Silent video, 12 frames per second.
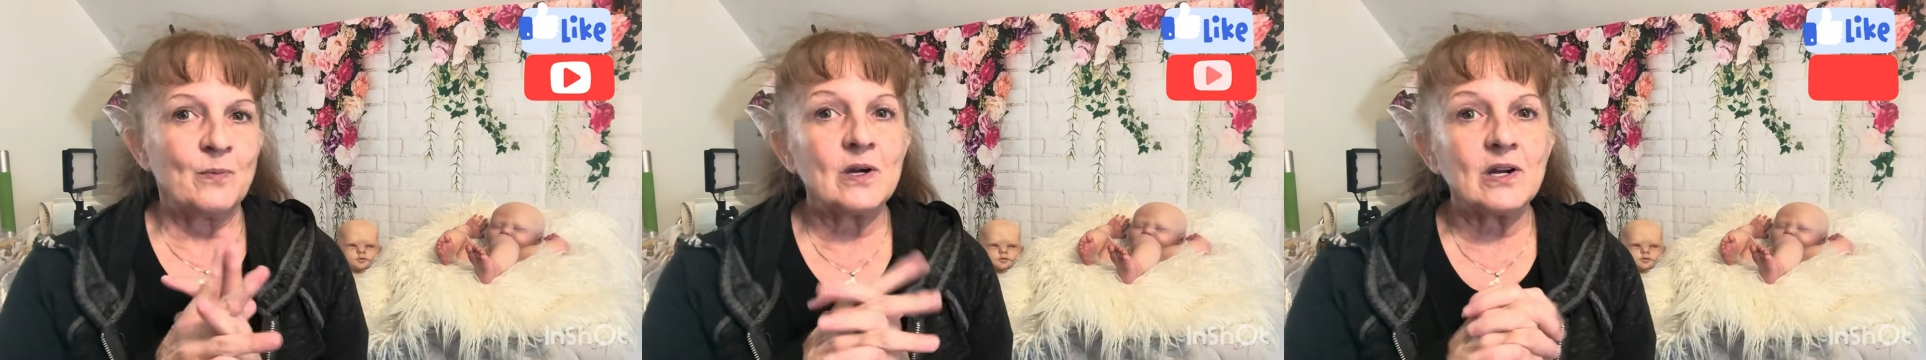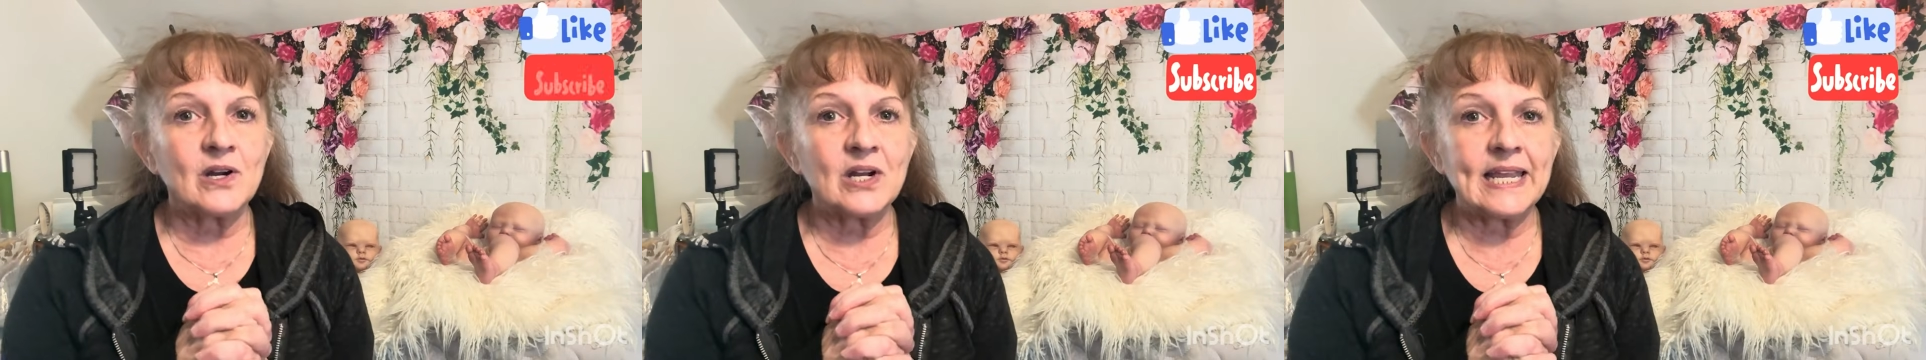
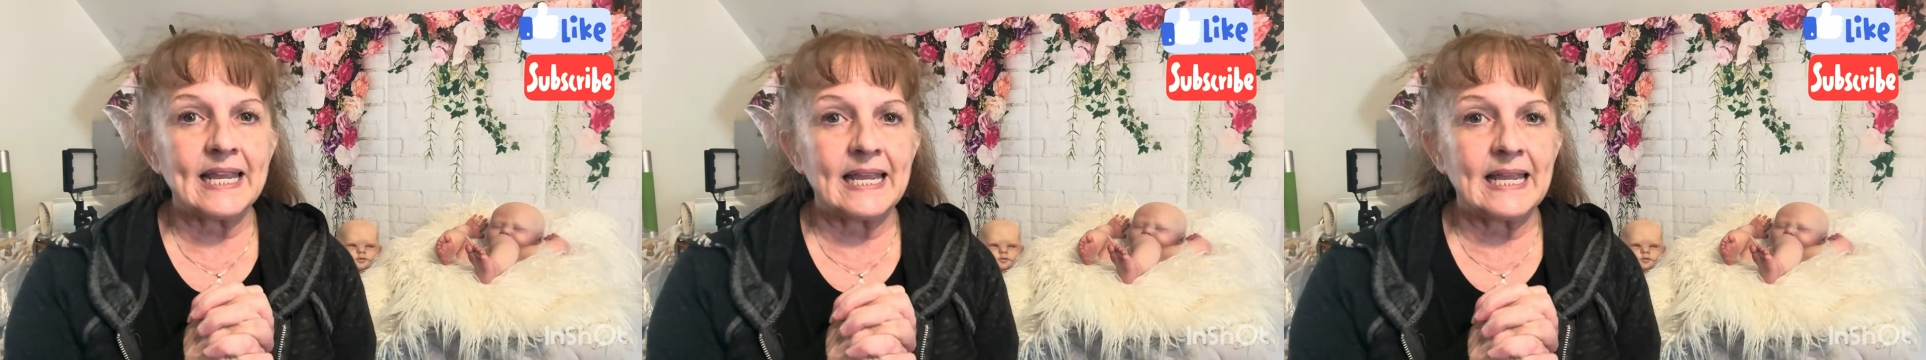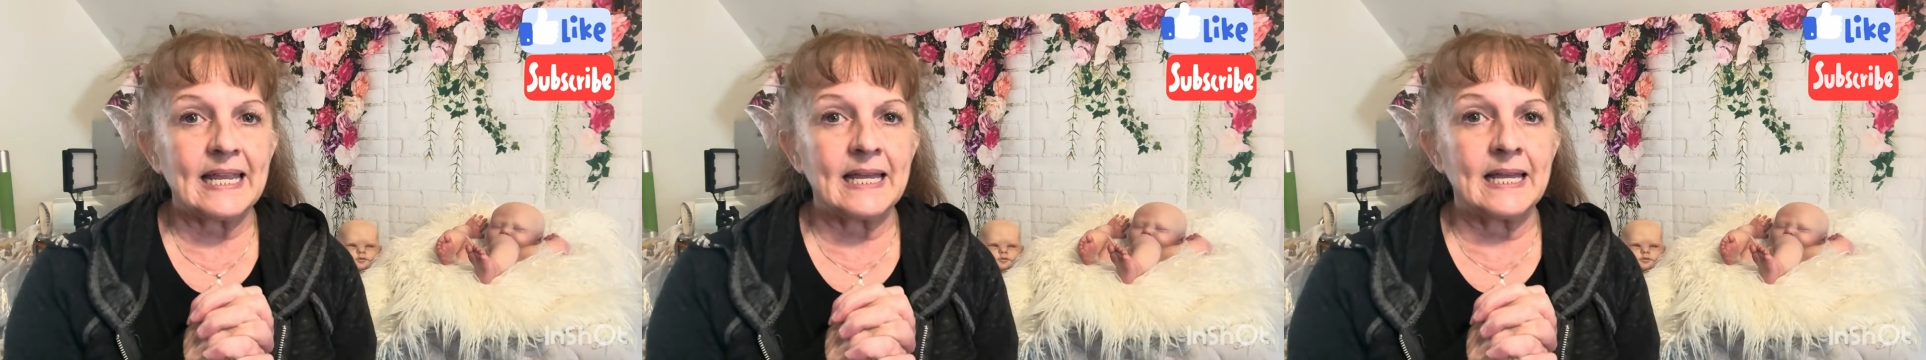work,
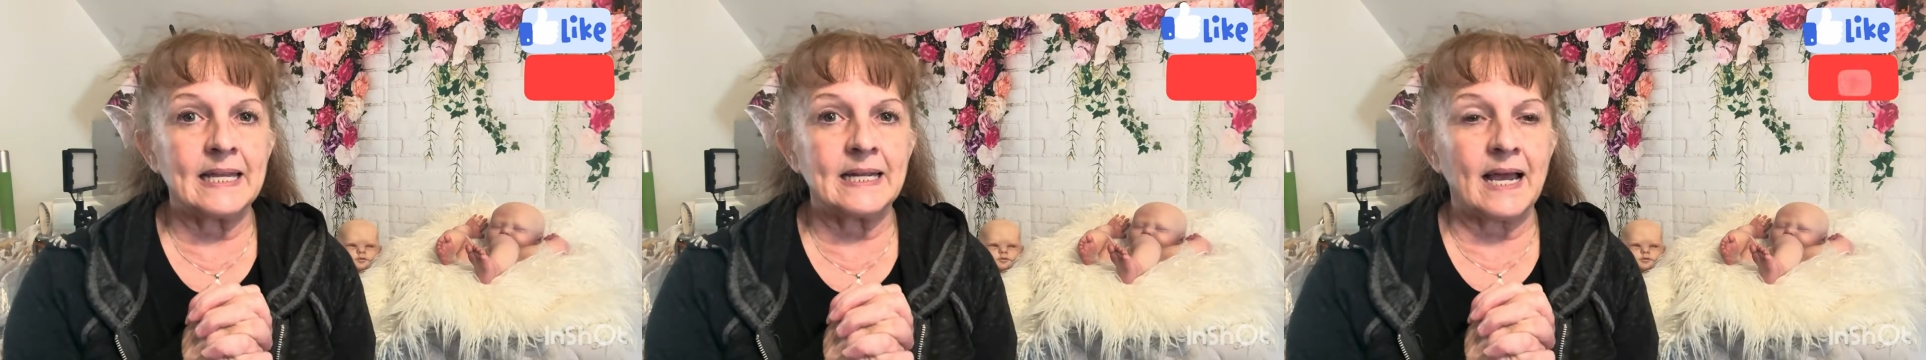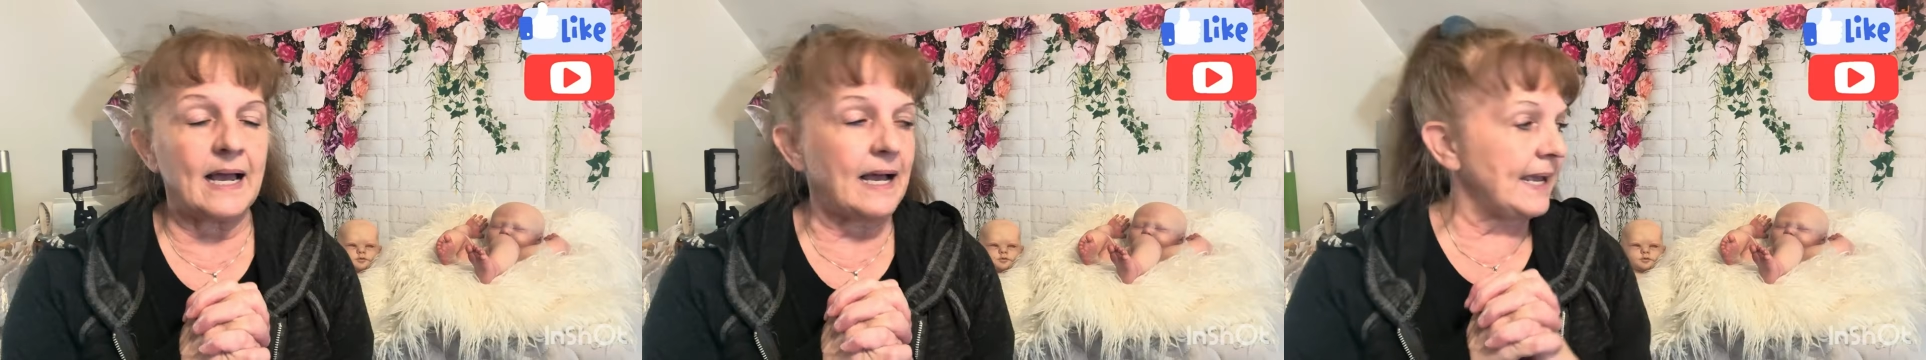and
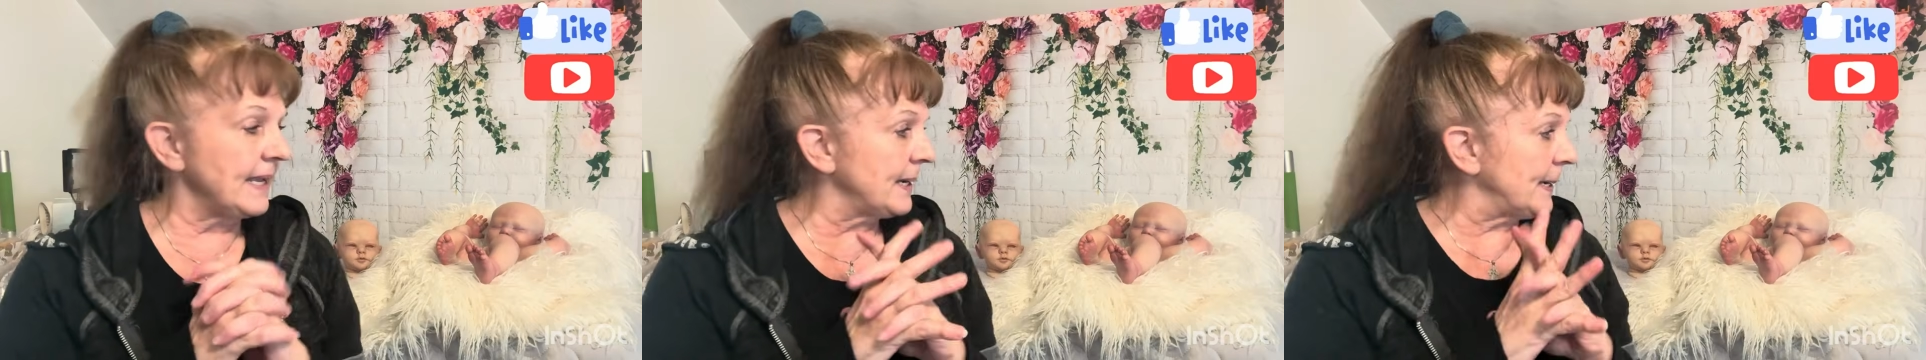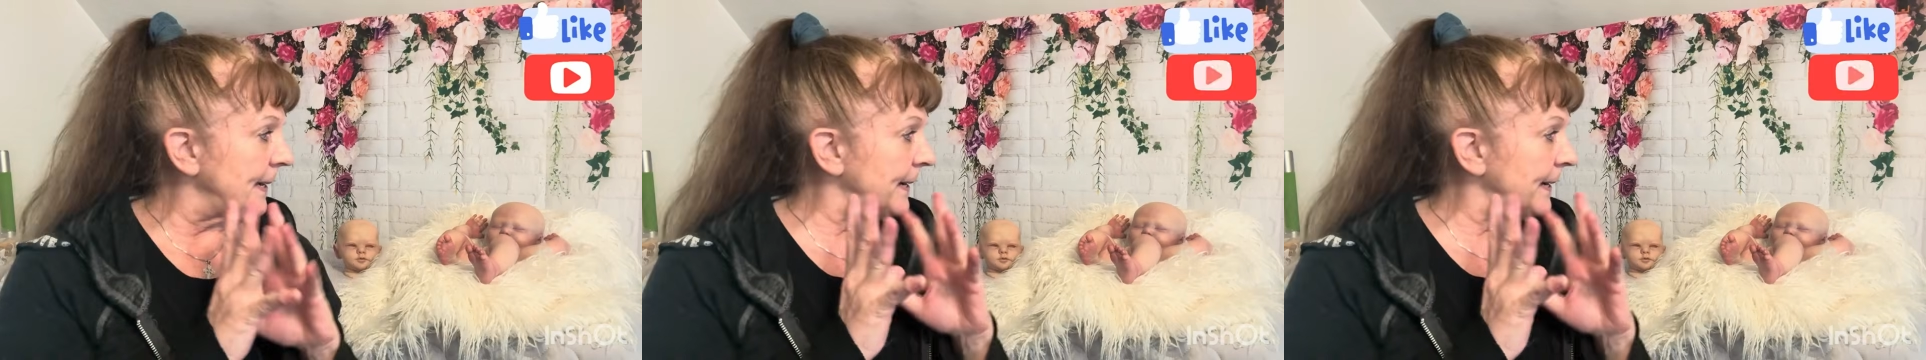I